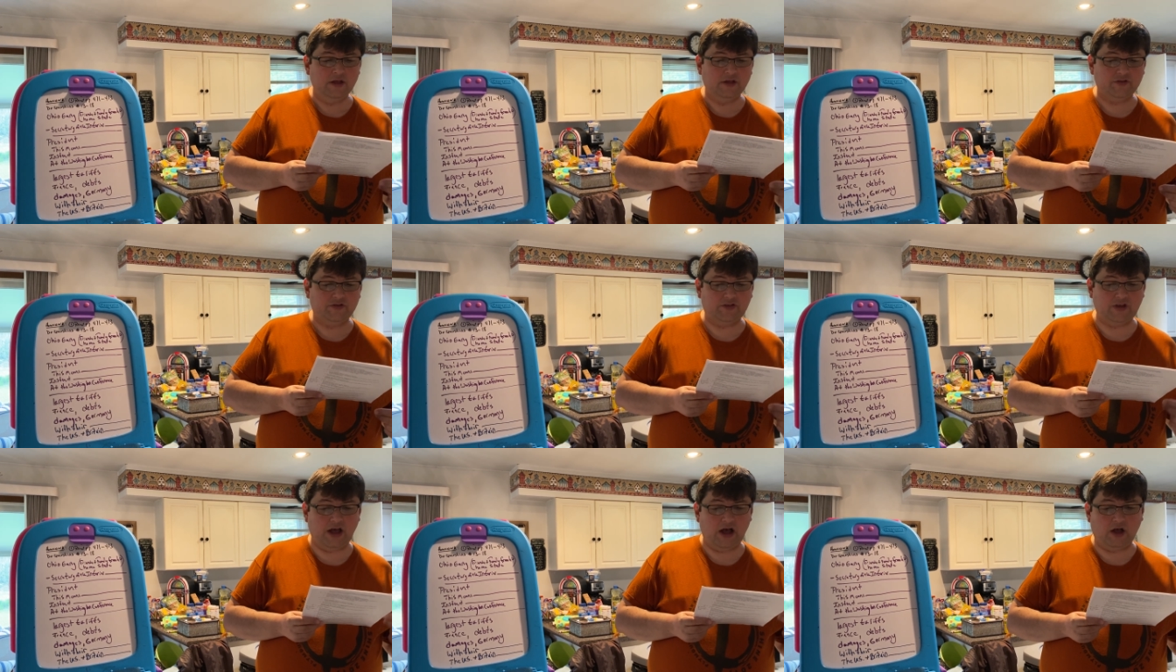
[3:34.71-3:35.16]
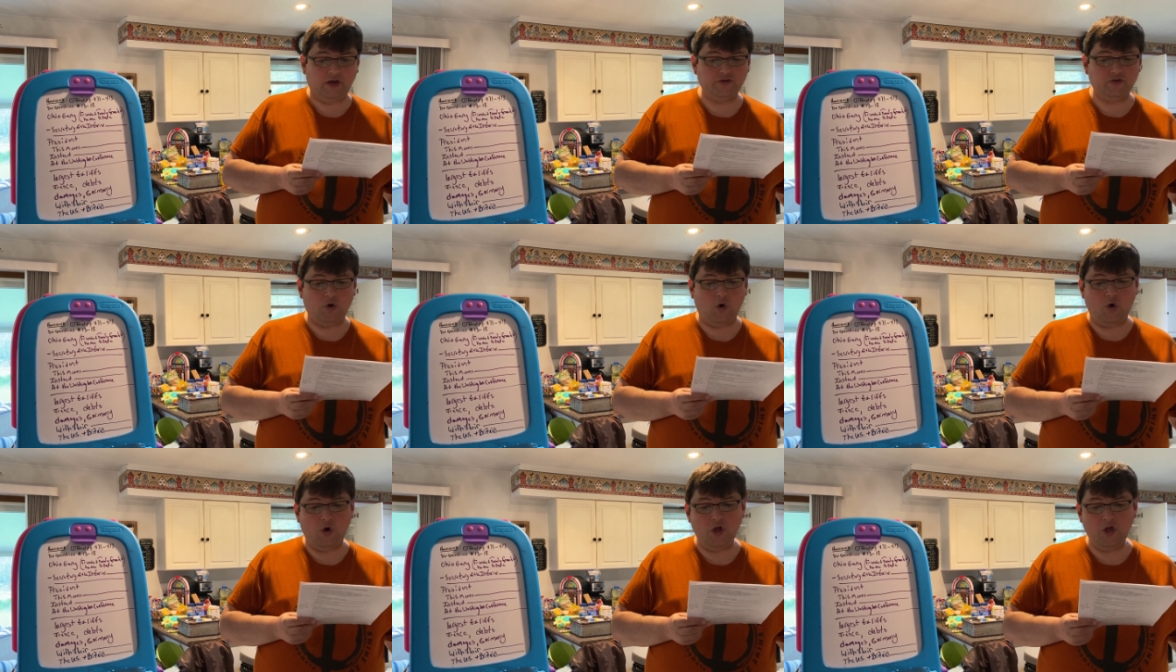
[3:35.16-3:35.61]

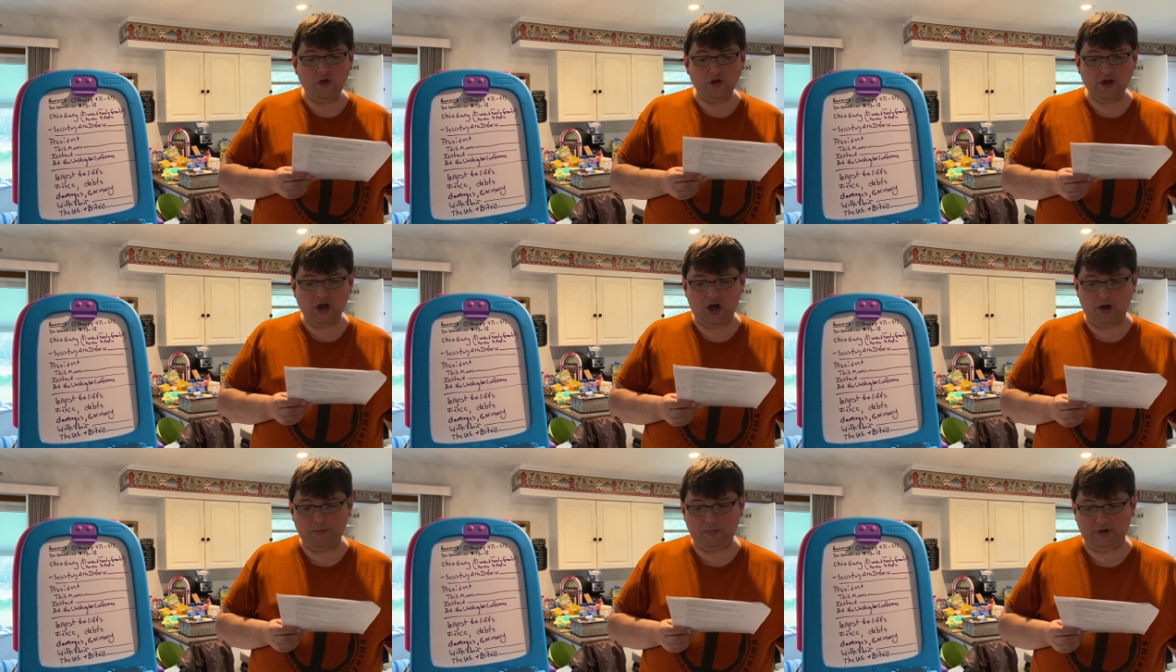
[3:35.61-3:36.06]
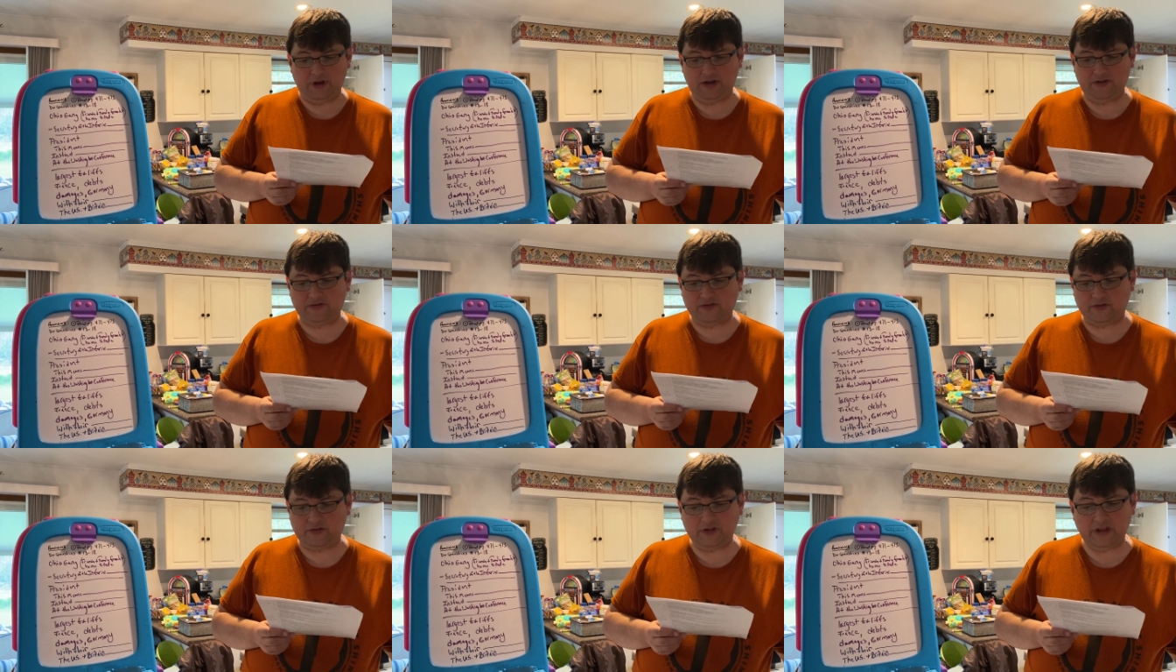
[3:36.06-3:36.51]
sells oil
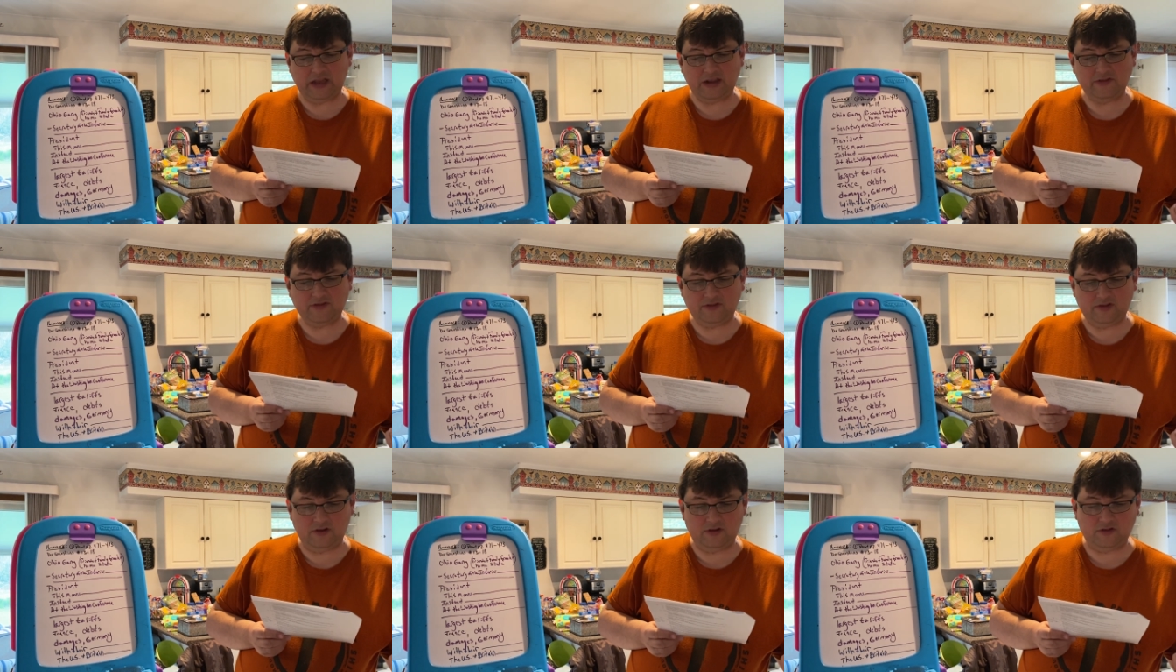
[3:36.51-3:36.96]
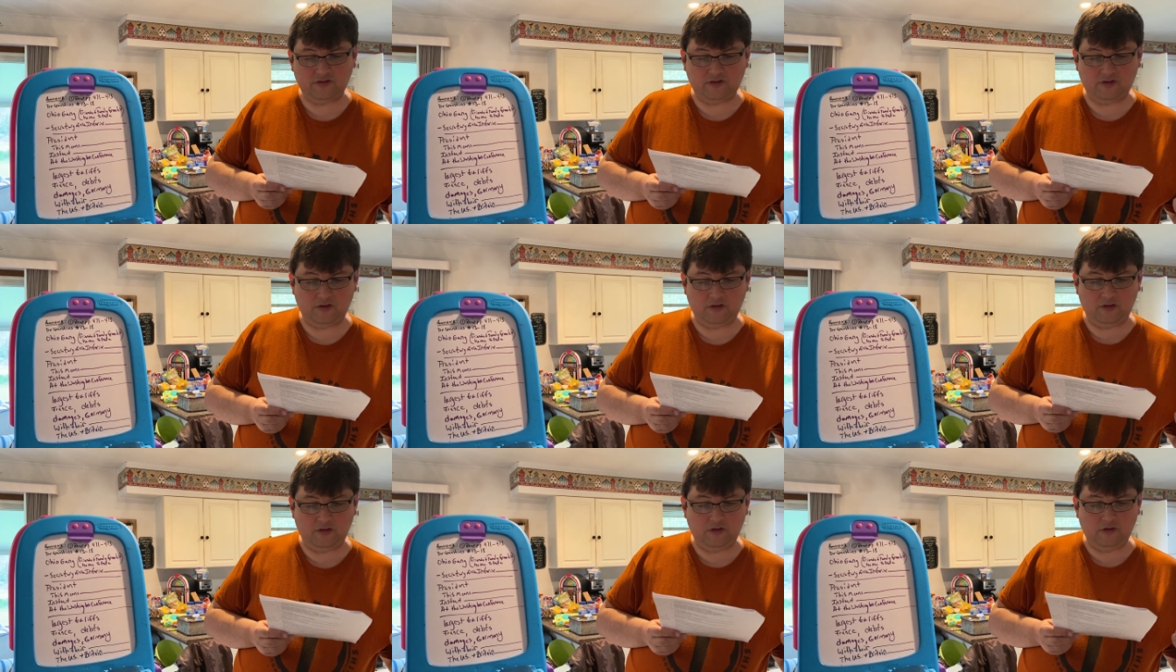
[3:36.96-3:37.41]
companies leases
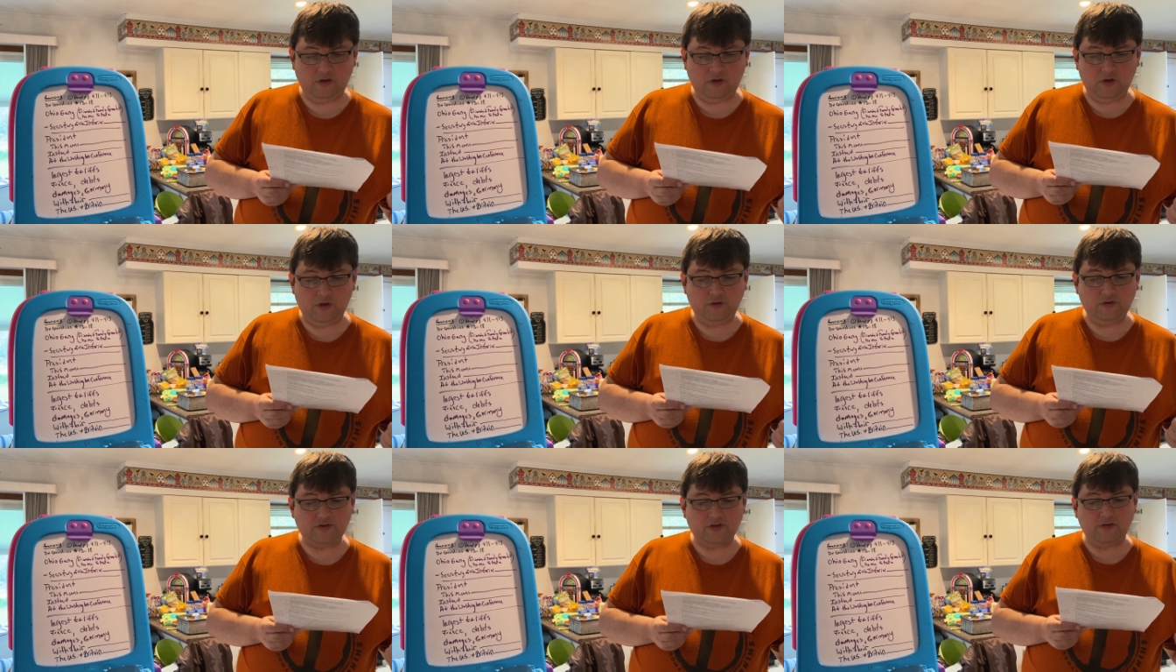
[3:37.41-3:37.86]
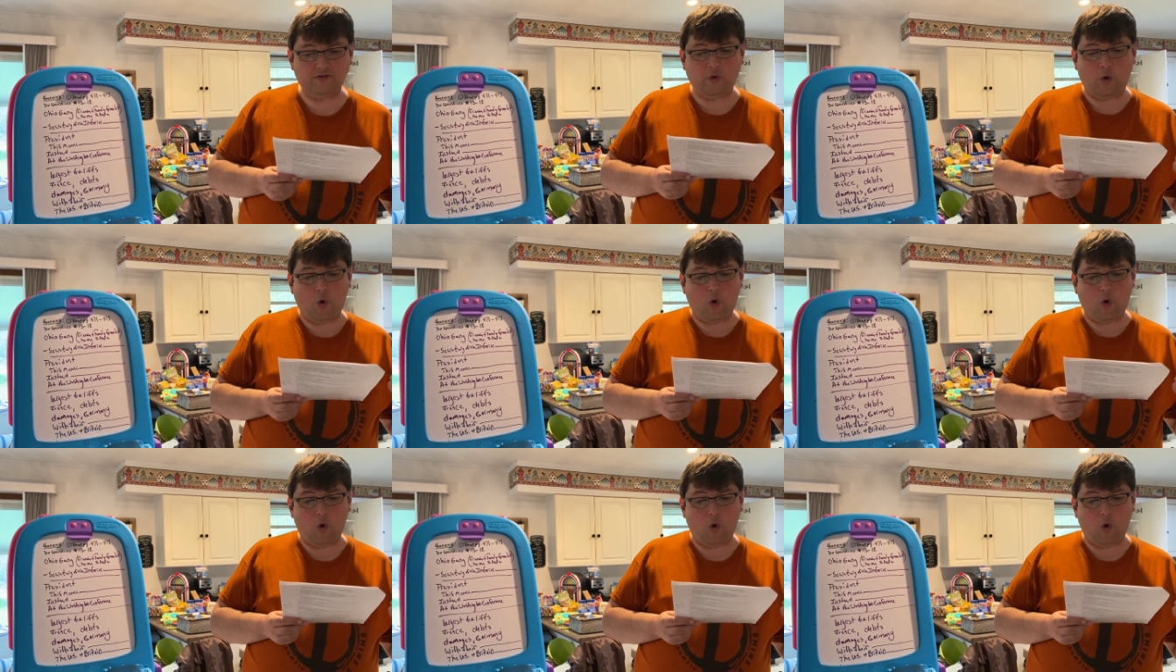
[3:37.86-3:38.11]
to the use of